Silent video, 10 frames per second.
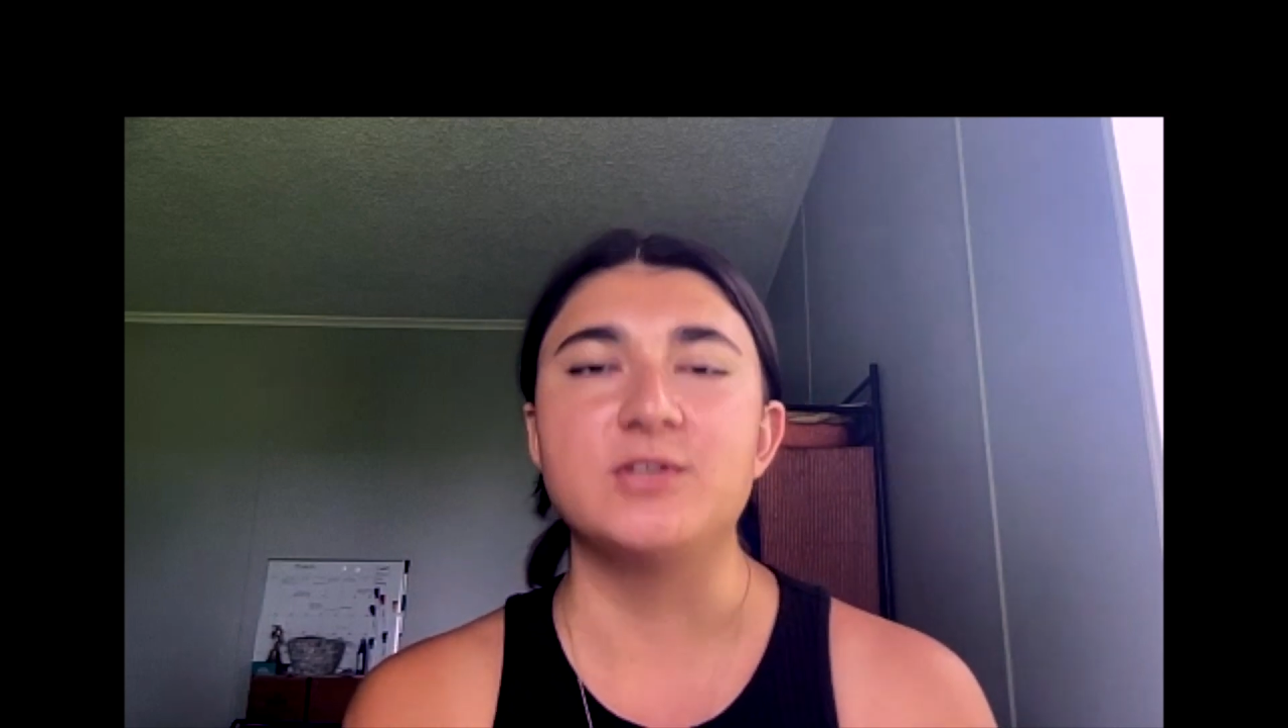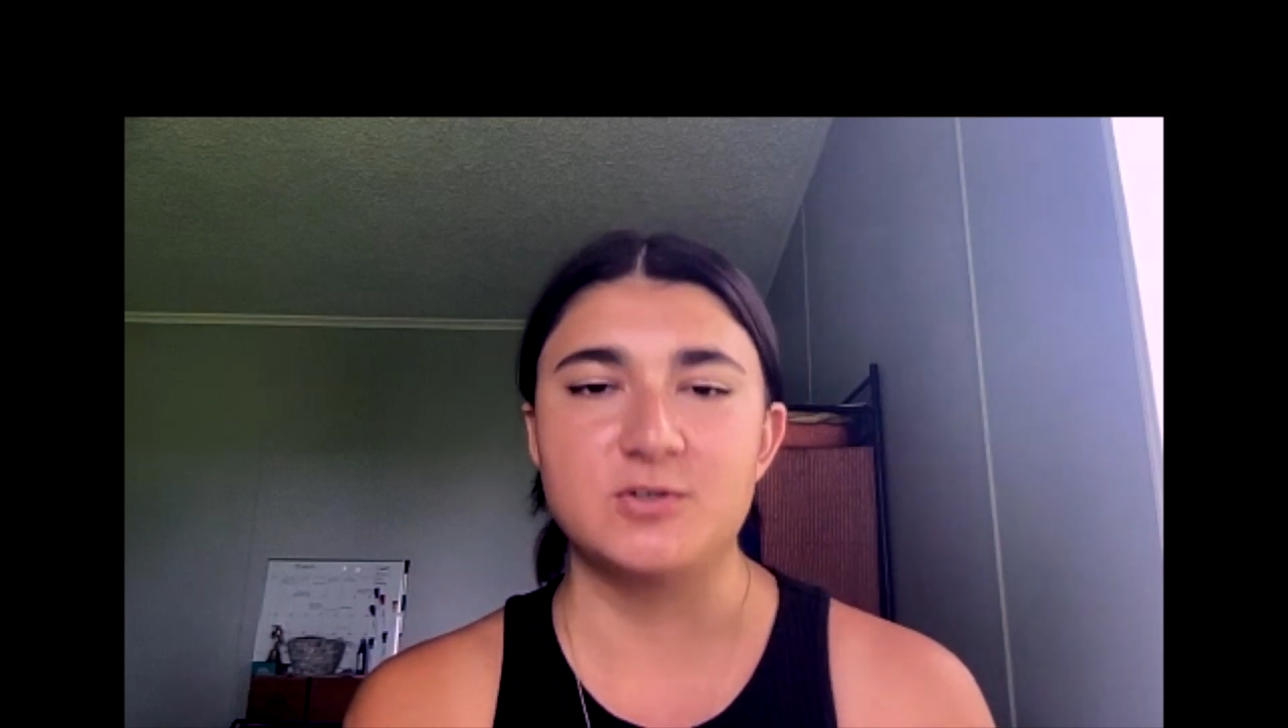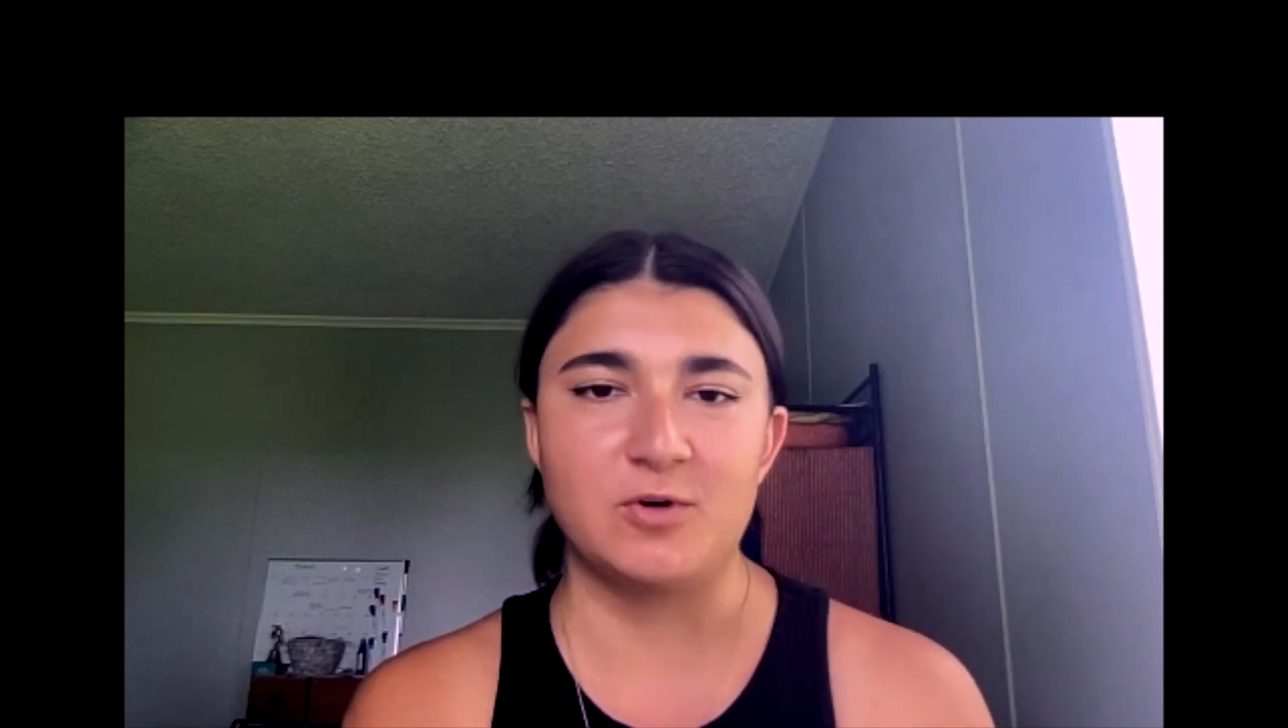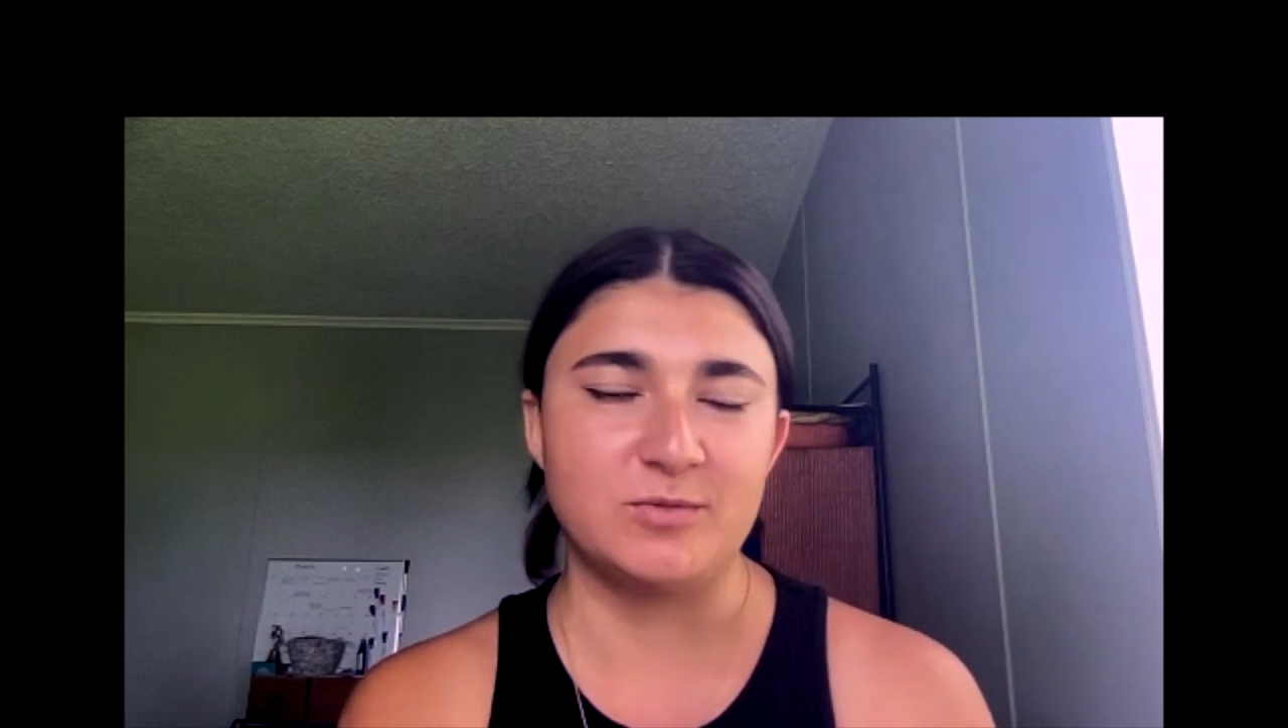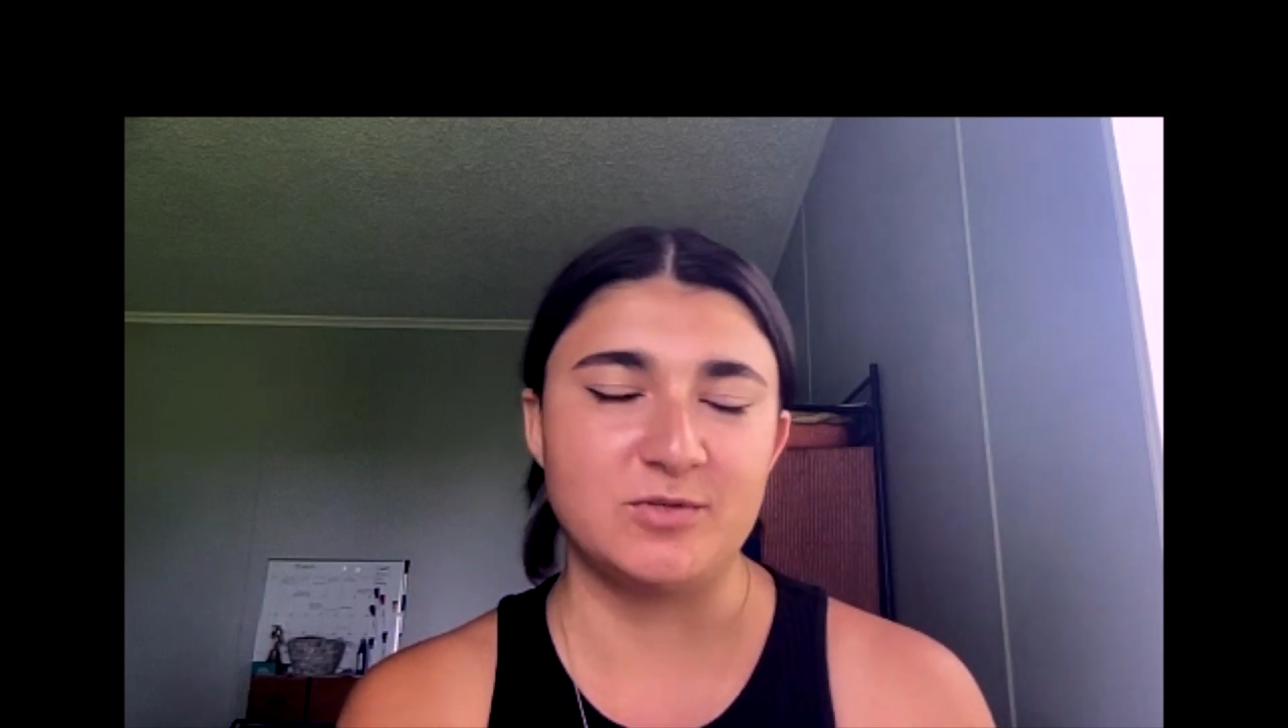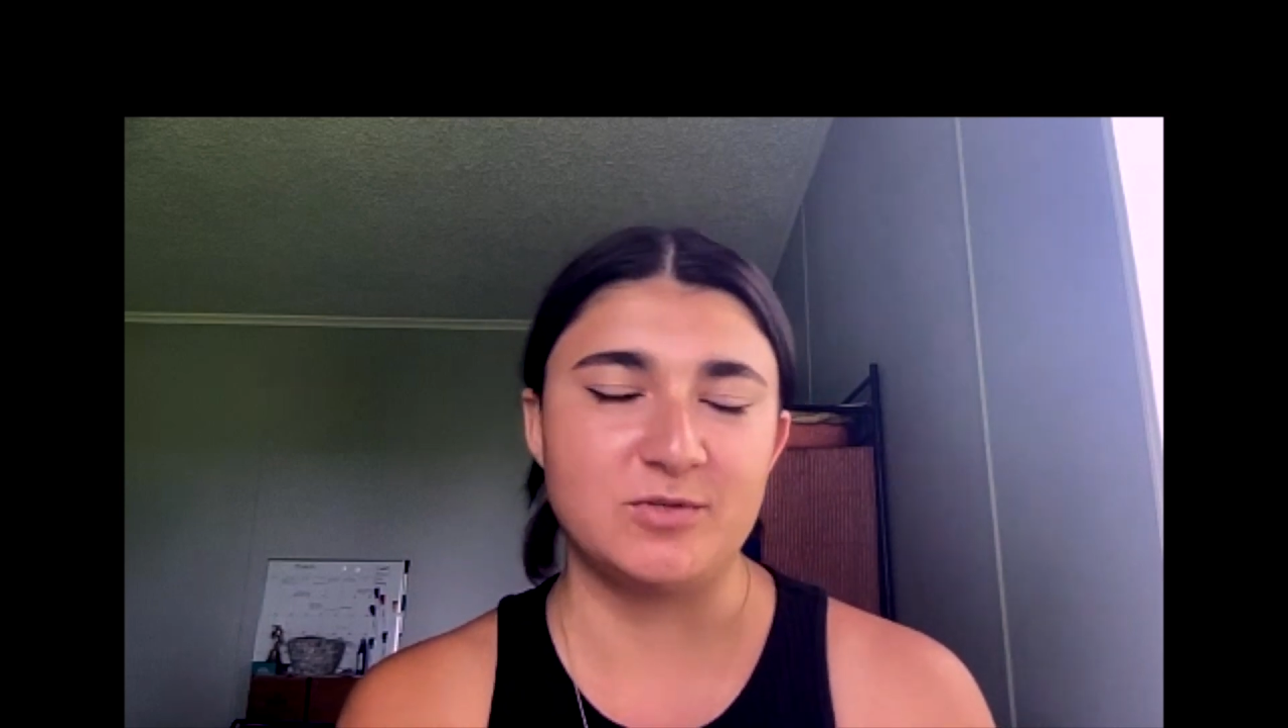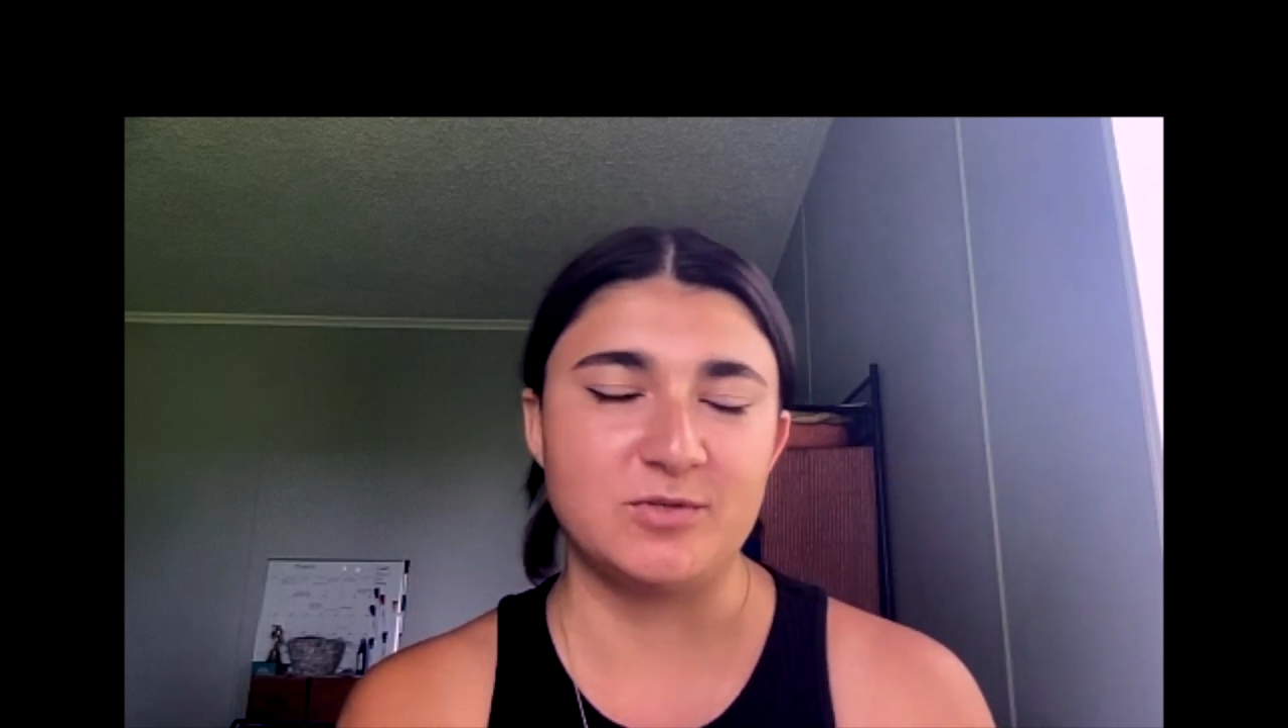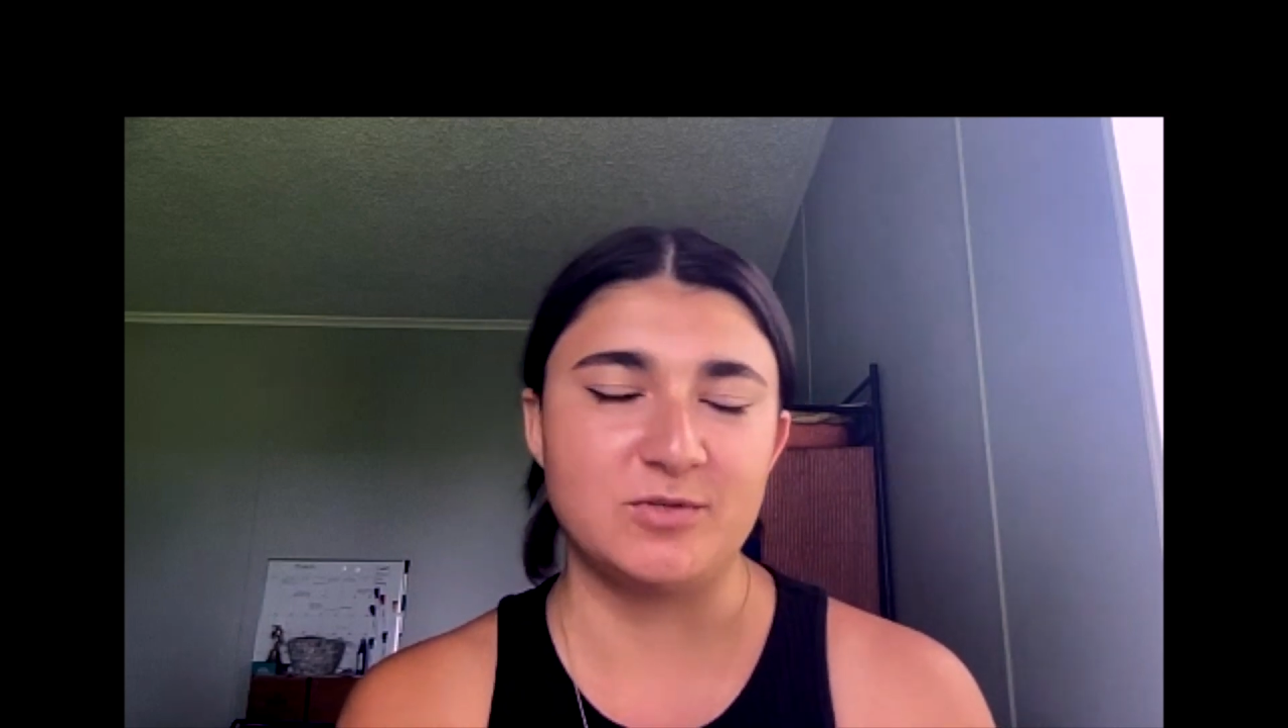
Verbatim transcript: descriptions are